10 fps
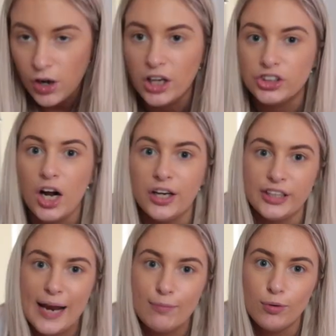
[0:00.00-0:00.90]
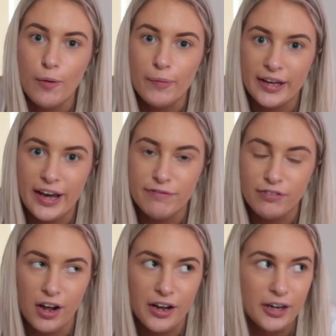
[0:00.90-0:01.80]
Our dining table won't be here
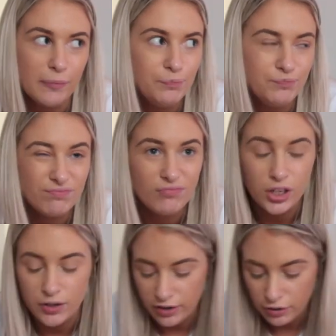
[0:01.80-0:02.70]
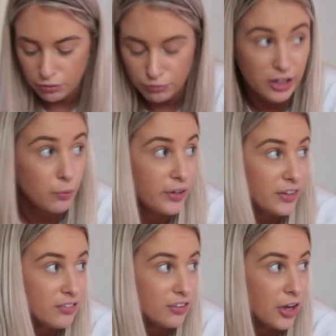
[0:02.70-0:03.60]
for another 3
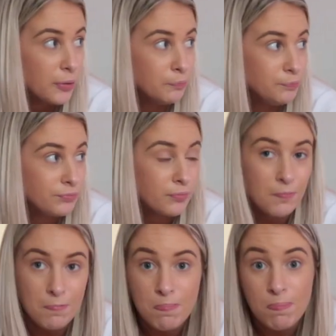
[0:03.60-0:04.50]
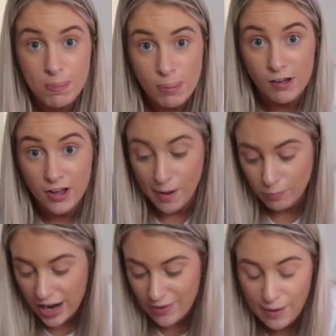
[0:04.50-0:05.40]
weeks, so yeah.
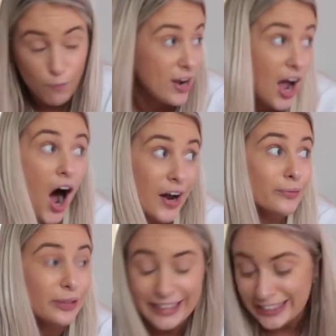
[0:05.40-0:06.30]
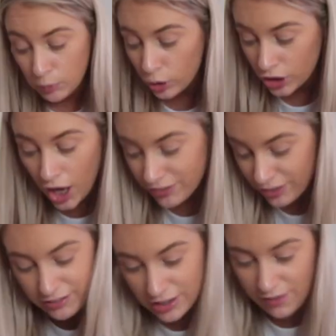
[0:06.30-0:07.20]
Anyway, we need to watch last
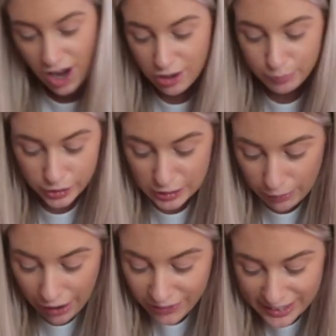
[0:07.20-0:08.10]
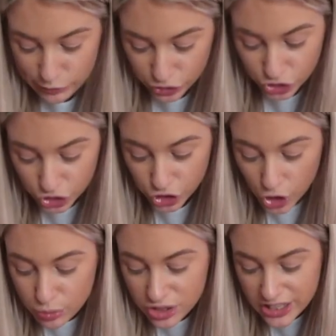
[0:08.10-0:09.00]
night's Love Island because apparently it was
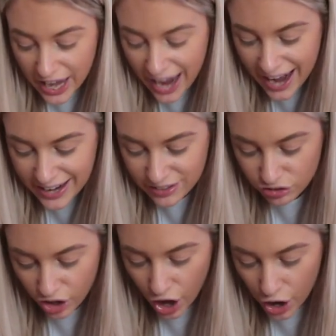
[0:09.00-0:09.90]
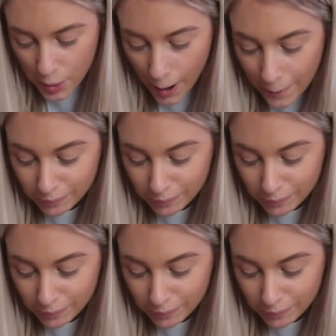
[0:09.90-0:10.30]
juicy, so